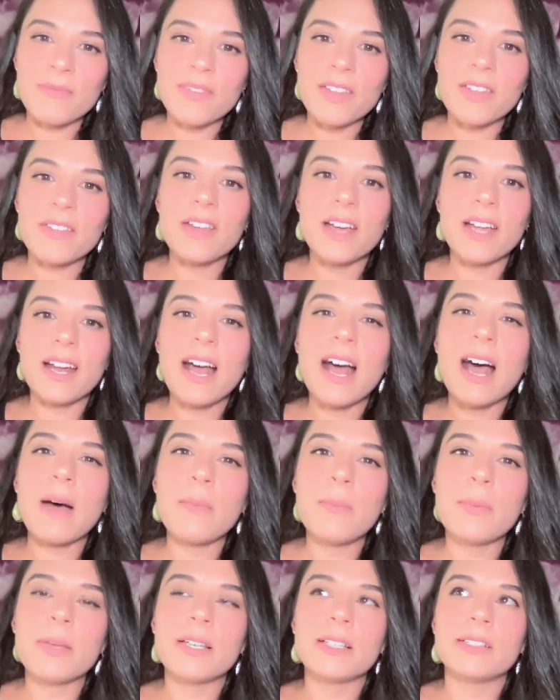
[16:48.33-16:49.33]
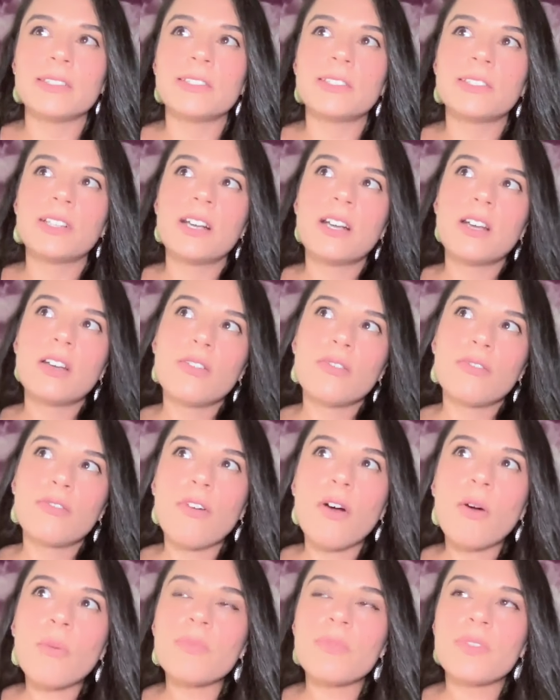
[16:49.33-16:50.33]
And that happens
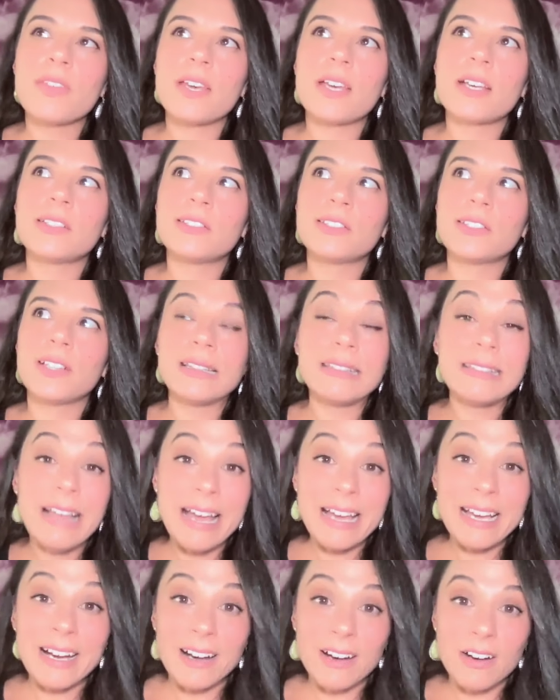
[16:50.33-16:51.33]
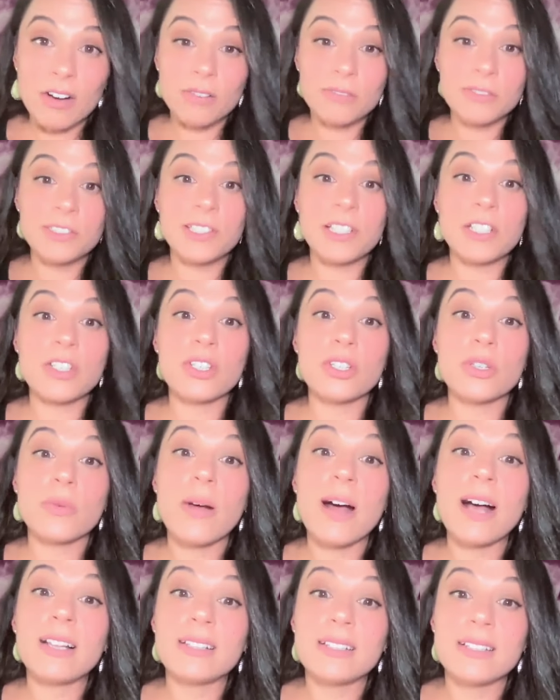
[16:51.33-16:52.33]
from this layer of
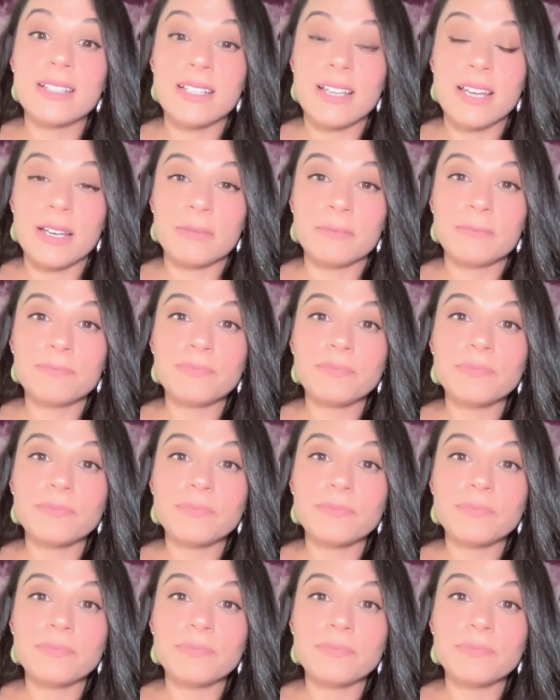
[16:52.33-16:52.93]
sensuality.